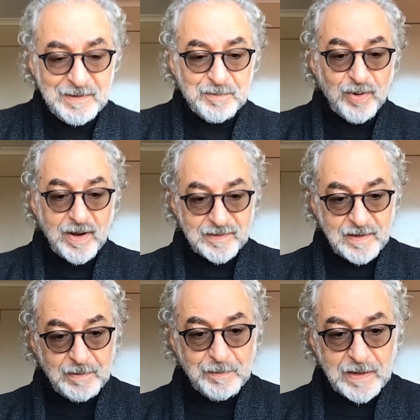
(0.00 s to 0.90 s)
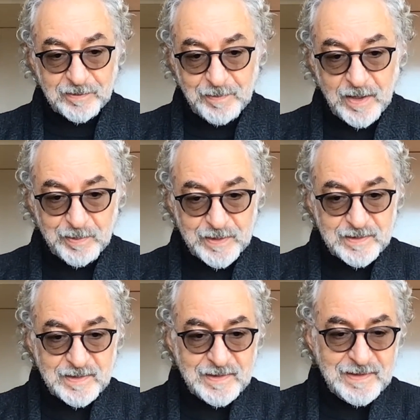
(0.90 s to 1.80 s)
prior to coming back to
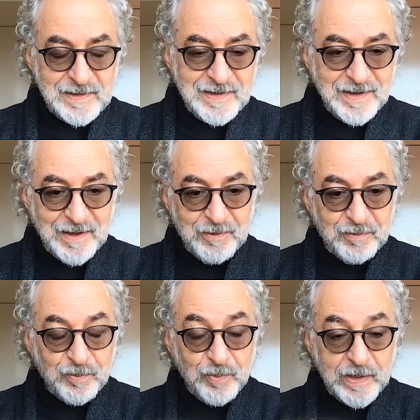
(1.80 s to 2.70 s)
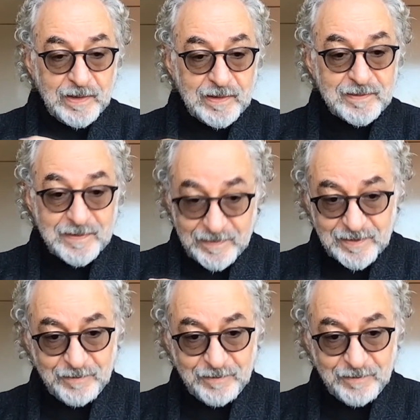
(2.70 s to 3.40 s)
Melbourne, We didn't live